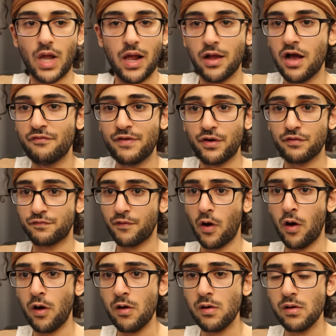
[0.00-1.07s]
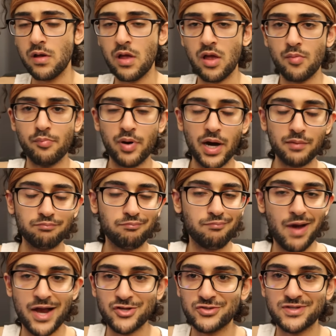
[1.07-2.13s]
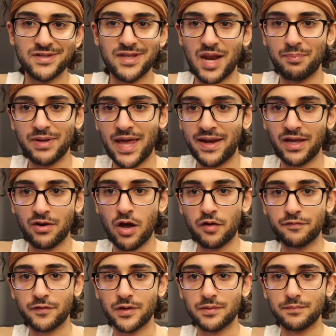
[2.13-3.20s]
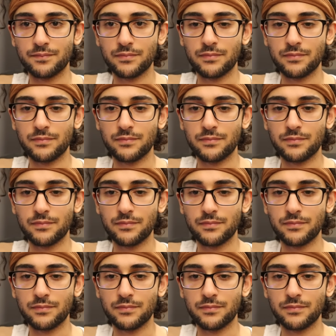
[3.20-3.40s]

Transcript: Got very far, but I just ended up landing an offer.